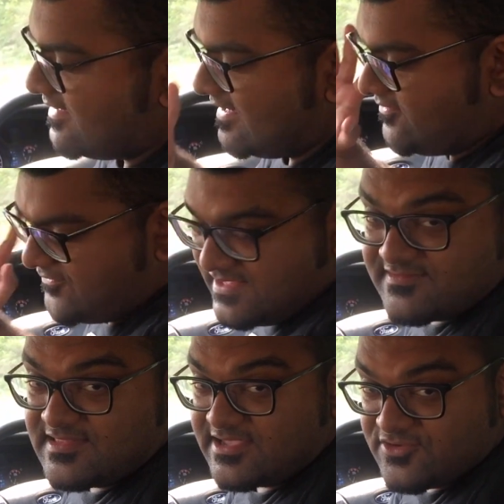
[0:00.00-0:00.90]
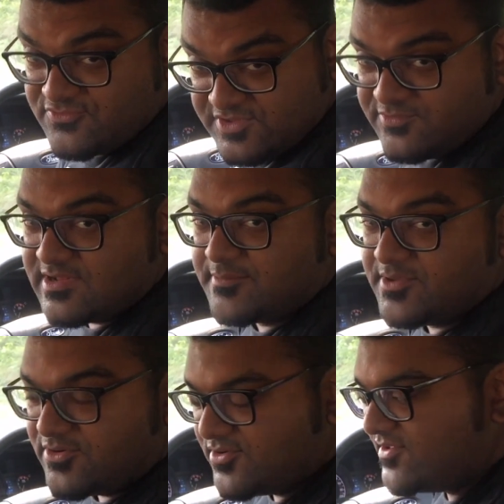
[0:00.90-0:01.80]
It feels like you've tuned
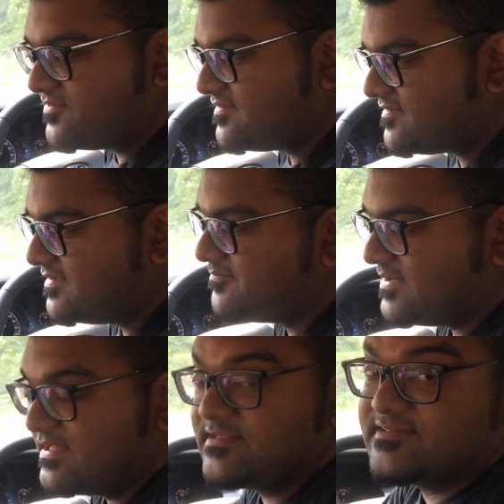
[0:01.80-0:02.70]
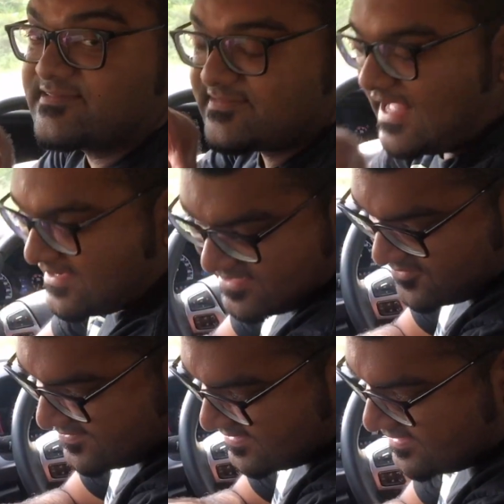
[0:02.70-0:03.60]
up your audio system, but this is
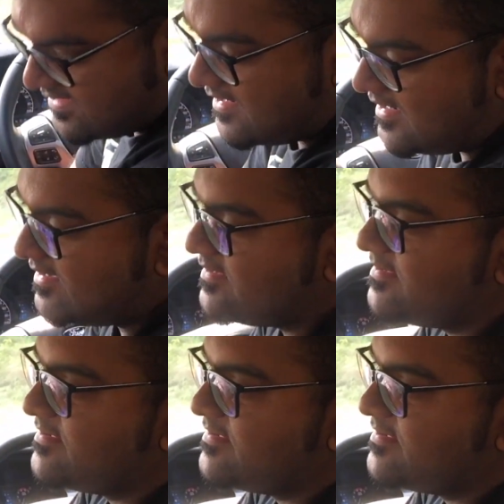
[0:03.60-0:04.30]
standard with the car.